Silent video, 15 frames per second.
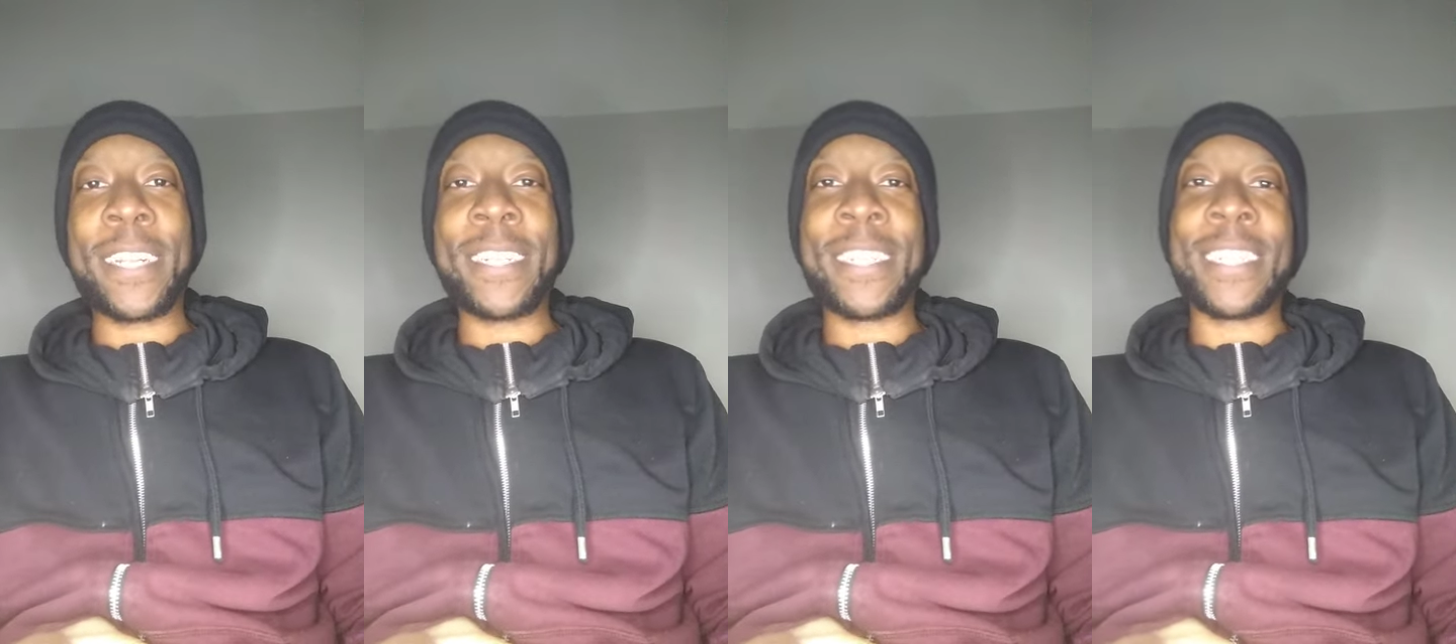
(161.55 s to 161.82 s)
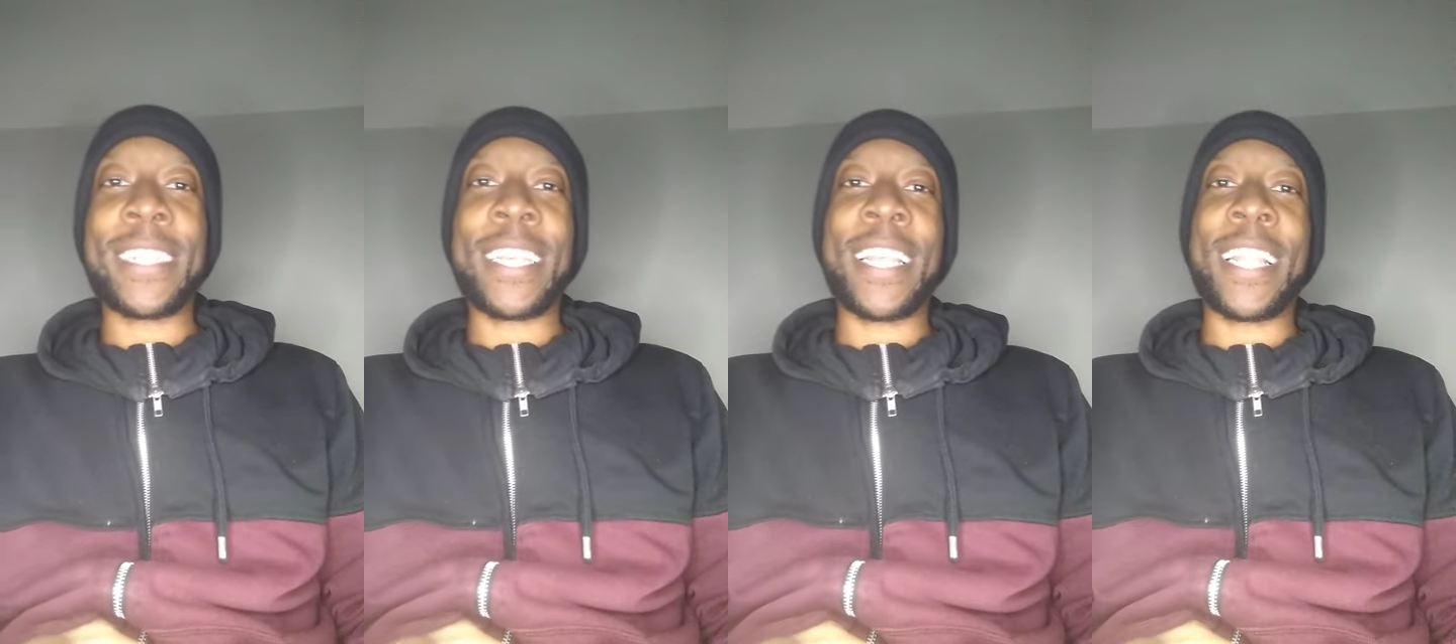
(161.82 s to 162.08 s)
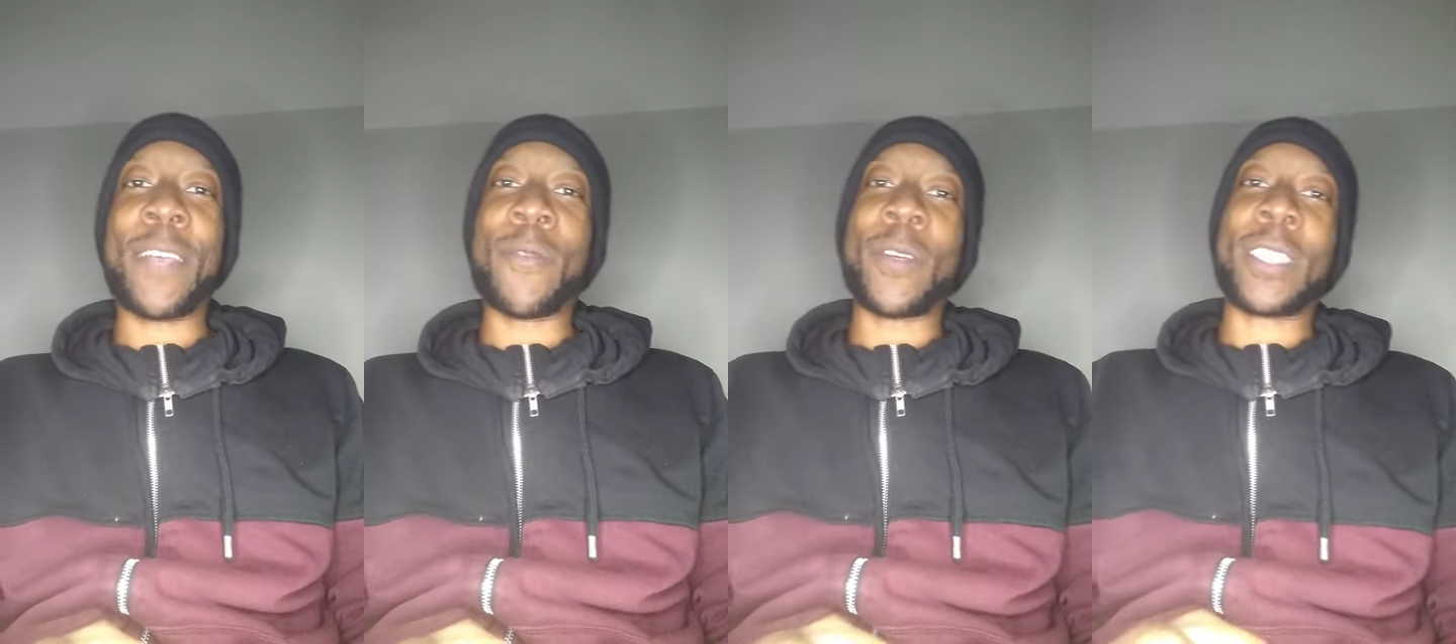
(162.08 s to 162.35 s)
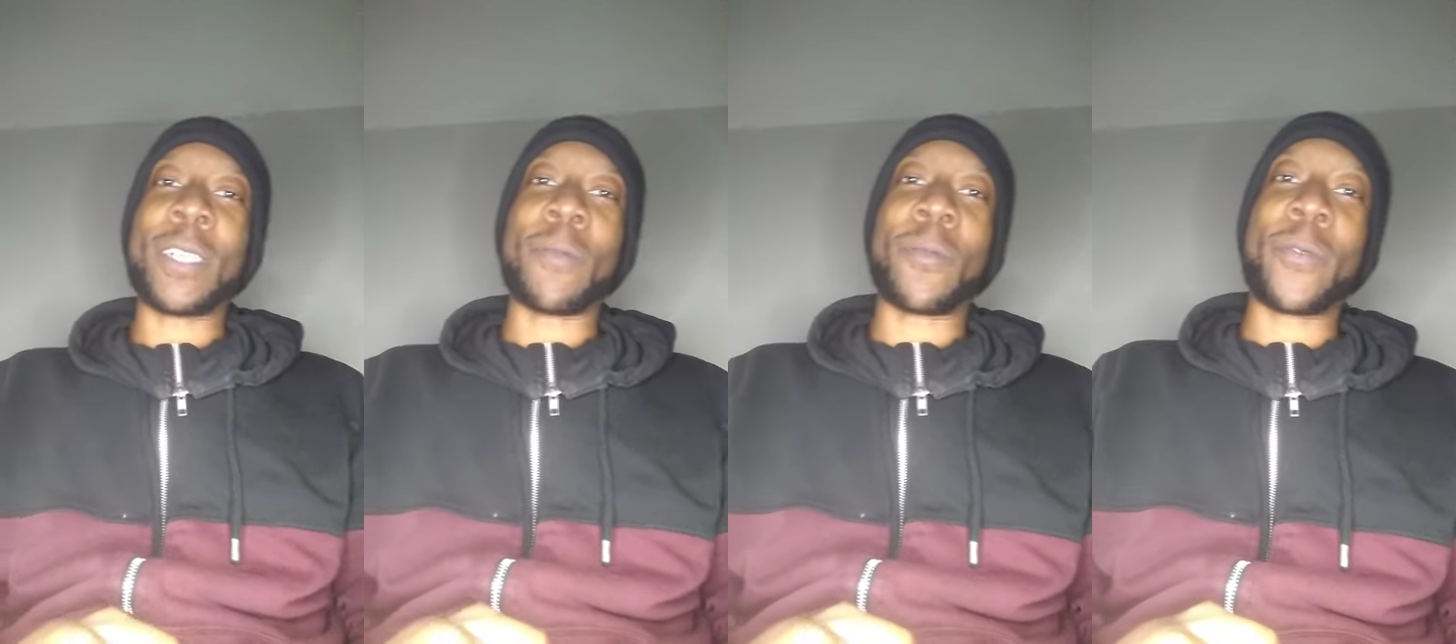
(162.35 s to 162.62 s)

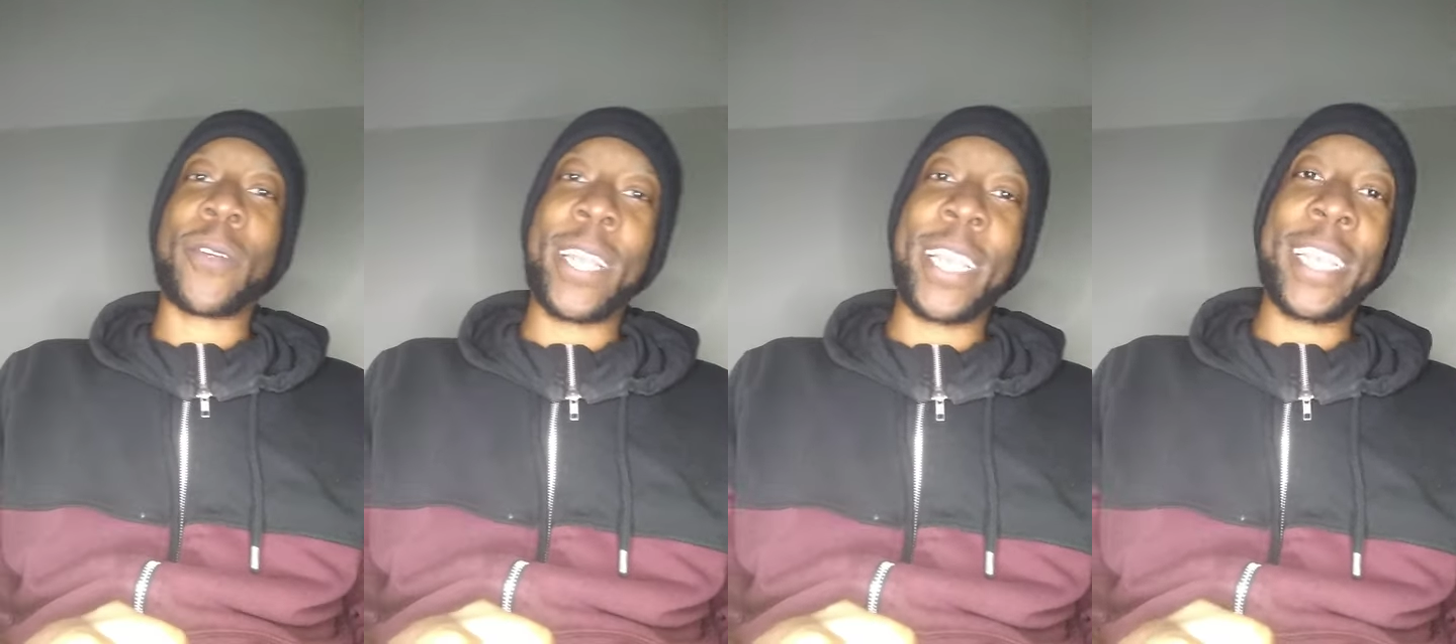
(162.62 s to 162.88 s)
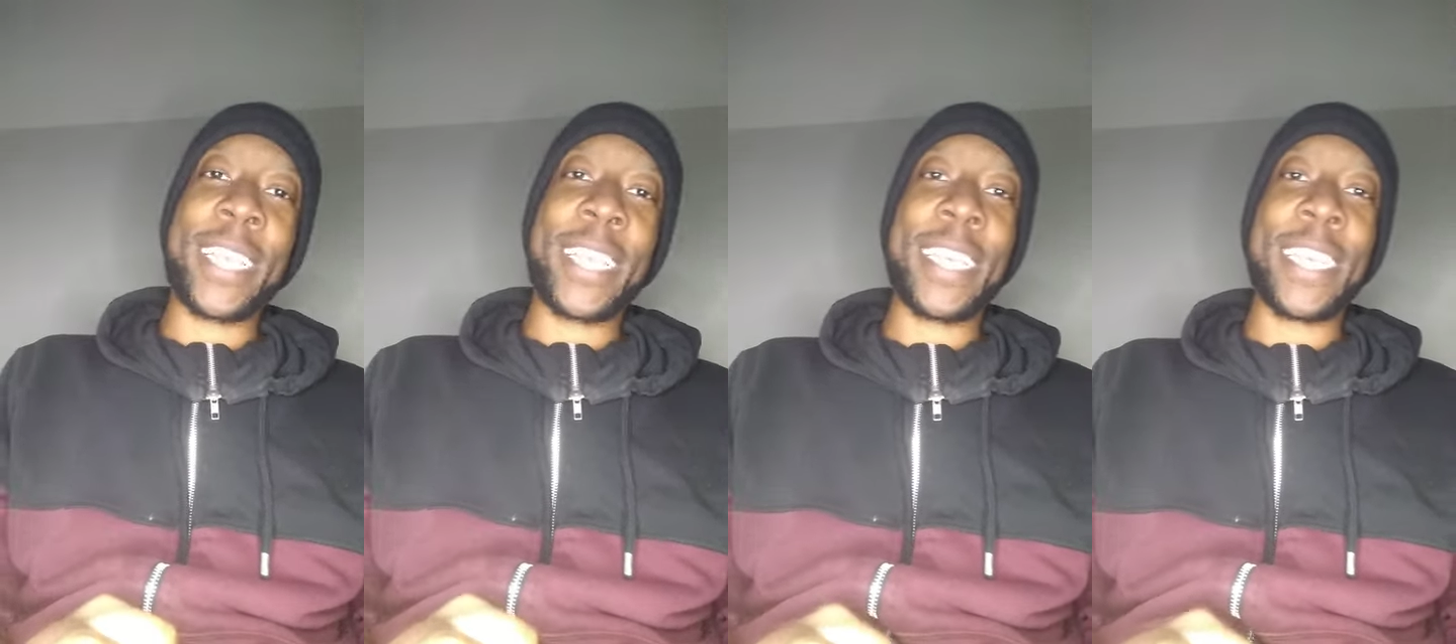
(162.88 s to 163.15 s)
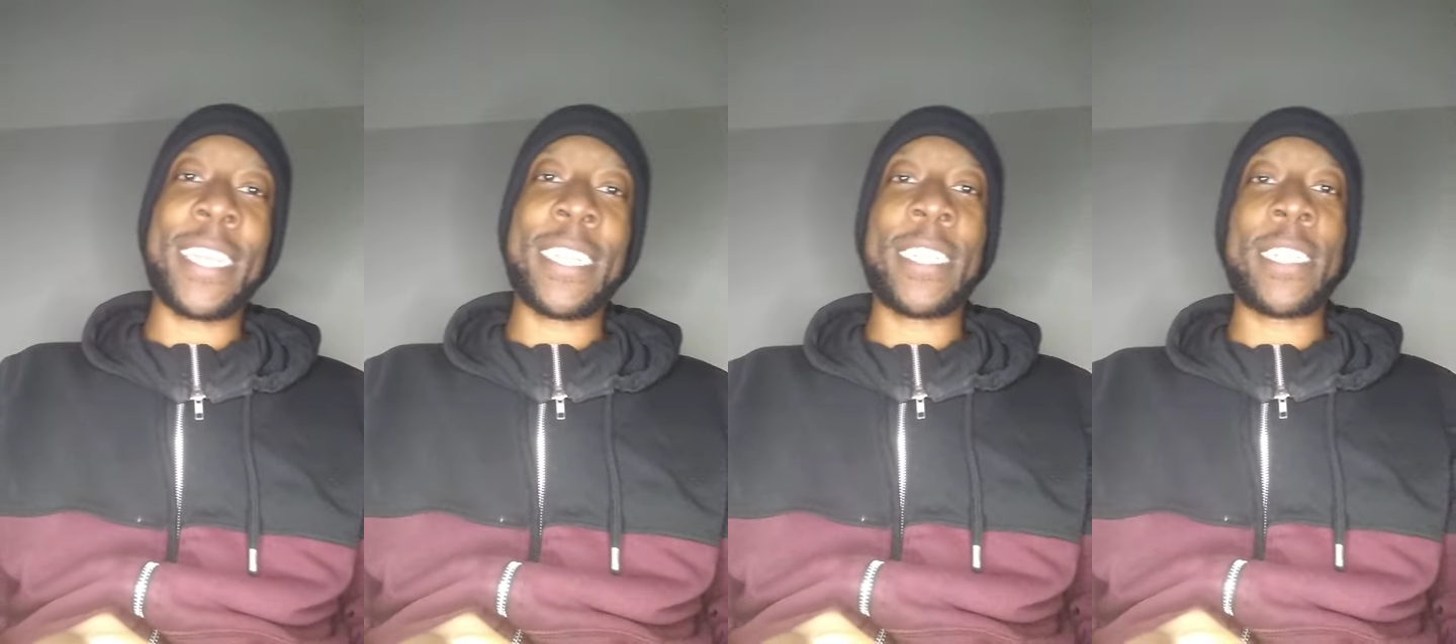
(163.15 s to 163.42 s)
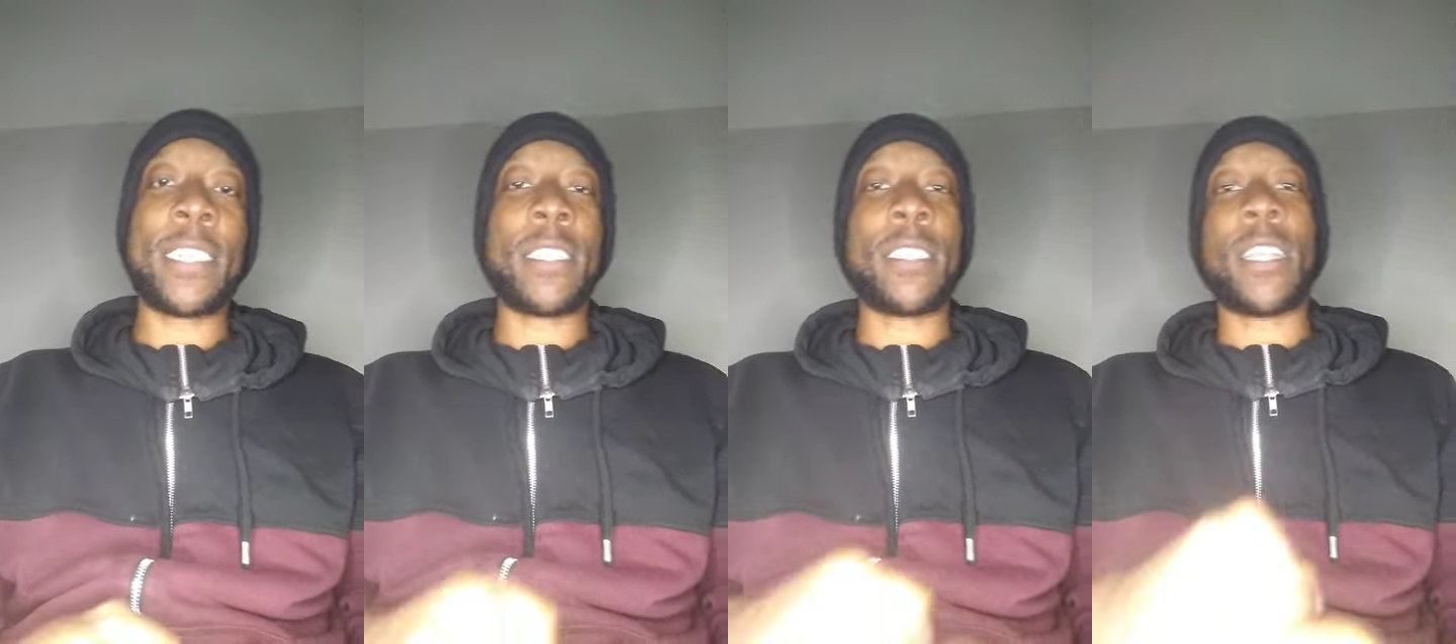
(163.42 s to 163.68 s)
grandkids and they think
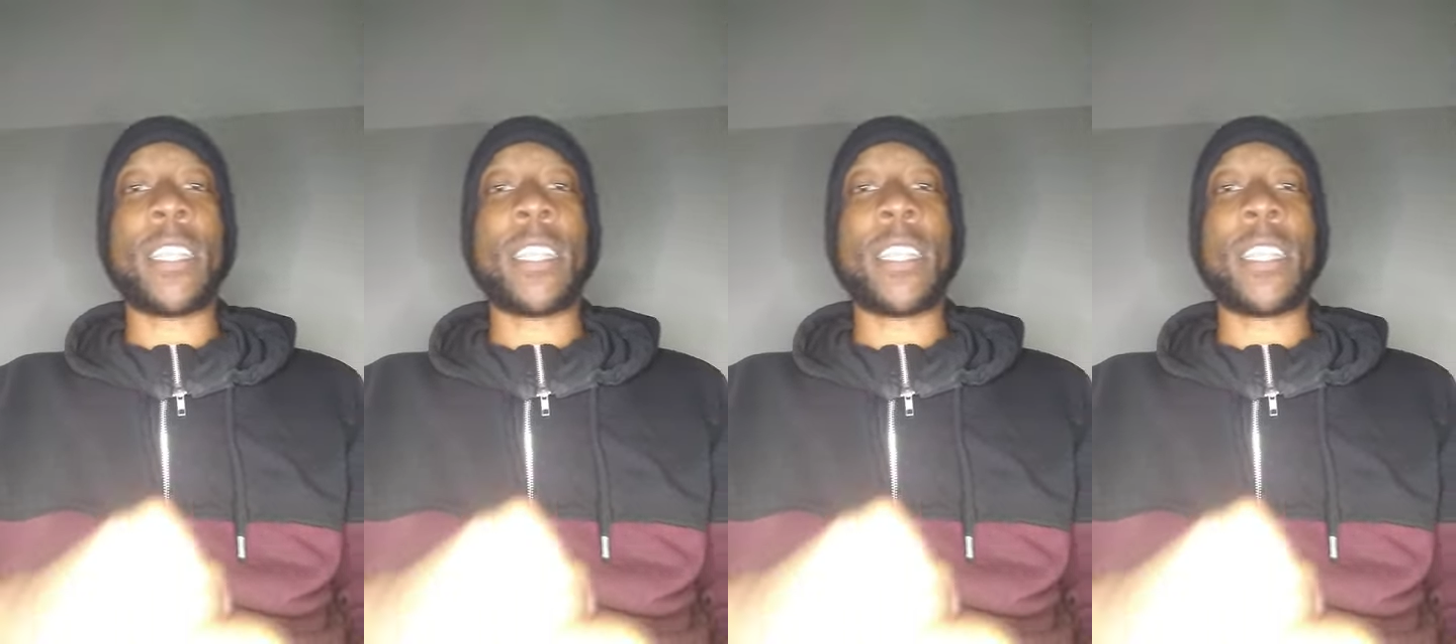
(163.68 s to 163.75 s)
they can